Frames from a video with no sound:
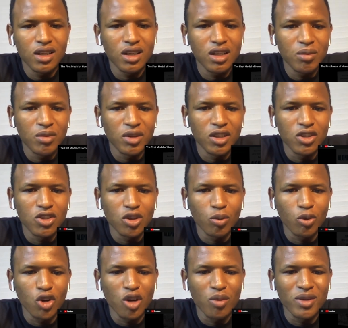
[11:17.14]
let me read
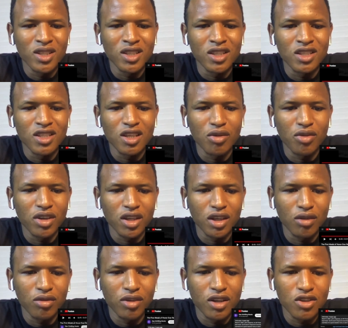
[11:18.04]
some comment and see if i
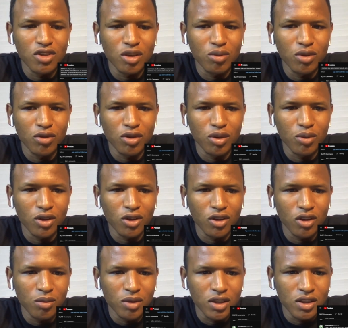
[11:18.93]
can find something from the
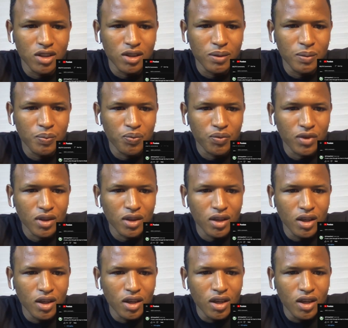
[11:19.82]
comment
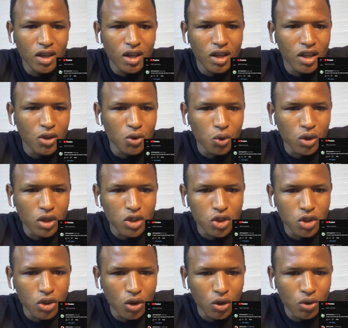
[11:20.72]
he took a
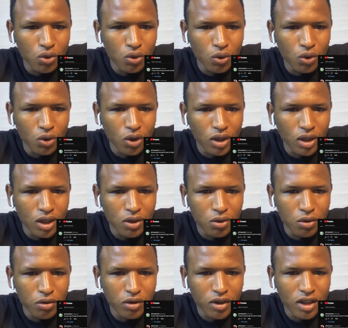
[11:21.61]
shot through the heart
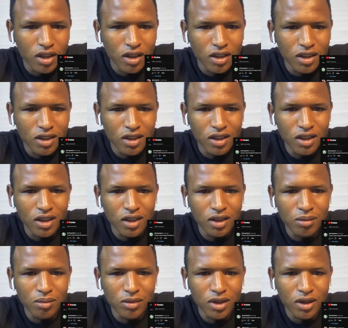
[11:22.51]
to finally kill
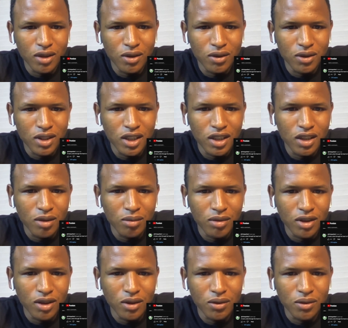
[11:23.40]
him down take him
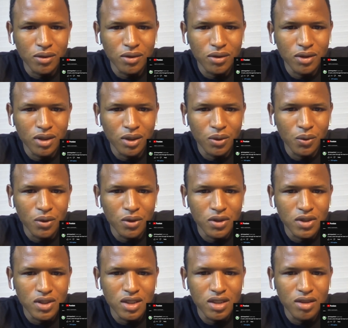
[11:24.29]
down he
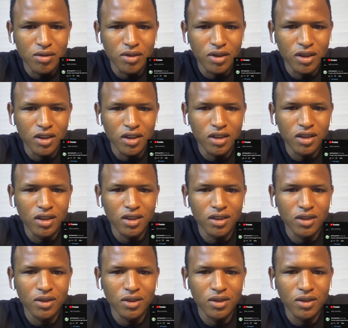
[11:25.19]
was definitely